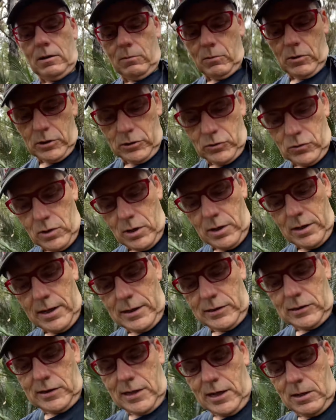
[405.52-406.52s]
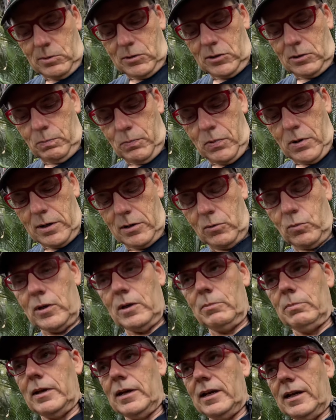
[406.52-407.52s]
might try that same spider web
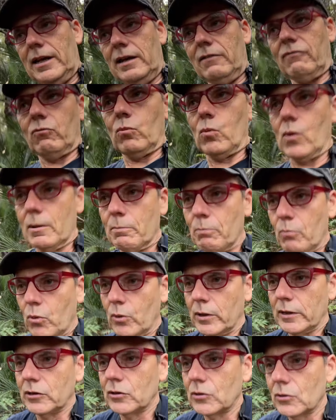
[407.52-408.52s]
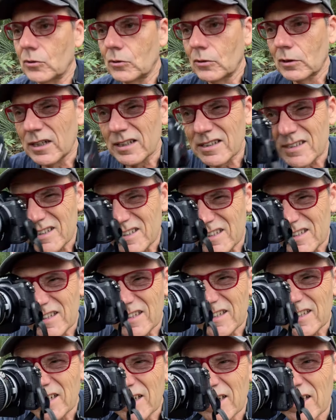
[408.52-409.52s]
at f1.2 and let's
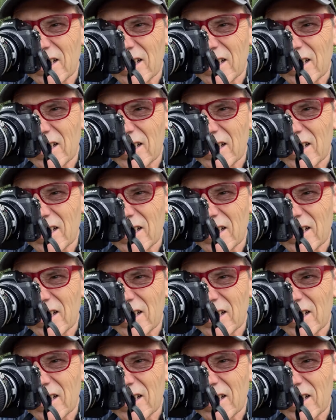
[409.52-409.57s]
see